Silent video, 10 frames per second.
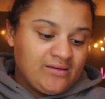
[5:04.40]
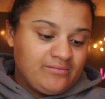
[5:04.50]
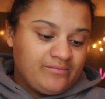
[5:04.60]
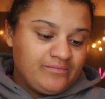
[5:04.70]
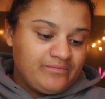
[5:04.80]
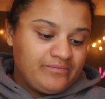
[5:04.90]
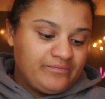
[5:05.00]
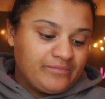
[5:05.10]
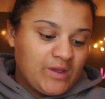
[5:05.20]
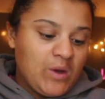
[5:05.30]
it.
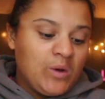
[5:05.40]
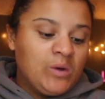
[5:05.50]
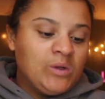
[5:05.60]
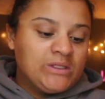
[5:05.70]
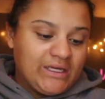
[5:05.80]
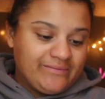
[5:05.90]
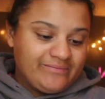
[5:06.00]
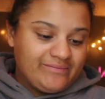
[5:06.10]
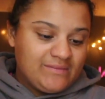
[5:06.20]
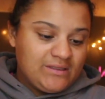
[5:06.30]
Hold on.
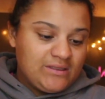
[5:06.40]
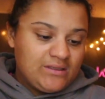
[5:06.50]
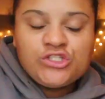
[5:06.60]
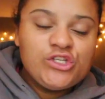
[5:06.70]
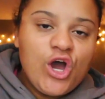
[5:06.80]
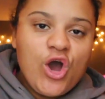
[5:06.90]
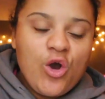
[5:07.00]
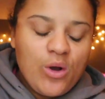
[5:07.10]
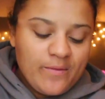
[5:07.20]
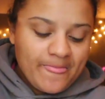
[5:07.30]

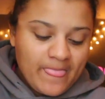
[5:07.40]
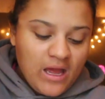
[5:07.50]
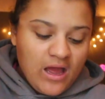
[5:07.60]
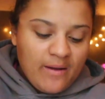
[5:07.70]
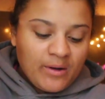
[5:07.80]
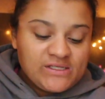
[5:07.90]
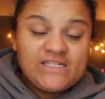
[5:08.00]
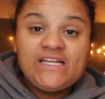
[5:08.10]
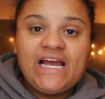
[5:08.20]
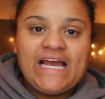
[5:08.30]
So
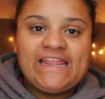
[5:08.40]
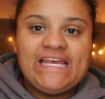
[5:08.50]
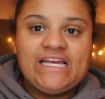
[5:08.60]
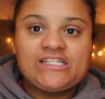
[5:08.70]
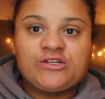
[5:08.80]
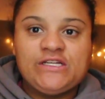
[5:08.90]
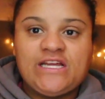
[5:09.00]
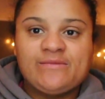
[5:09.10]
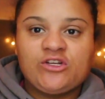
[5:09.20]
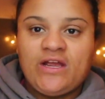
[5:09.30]
Personally, I think screen
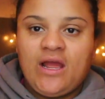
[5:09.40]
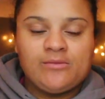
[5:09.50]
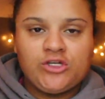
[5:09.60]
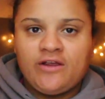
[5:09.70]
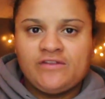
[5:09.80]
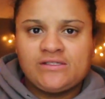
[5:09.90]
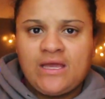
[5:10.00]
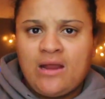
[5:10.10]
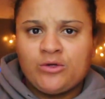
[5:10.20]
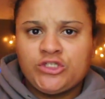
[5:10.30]
time is great. I'm sorry if this
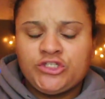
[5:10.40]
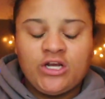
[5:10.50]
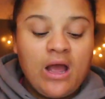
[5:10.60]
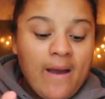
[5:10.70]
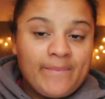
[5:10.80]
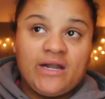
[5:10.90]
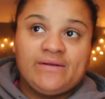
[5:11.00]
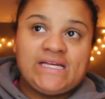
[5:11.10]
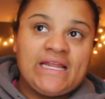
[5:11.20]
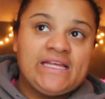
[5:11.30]
camera just shook. But
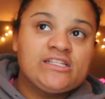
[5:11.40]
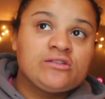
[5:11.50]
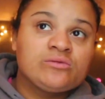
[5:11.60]
anyways, I think it's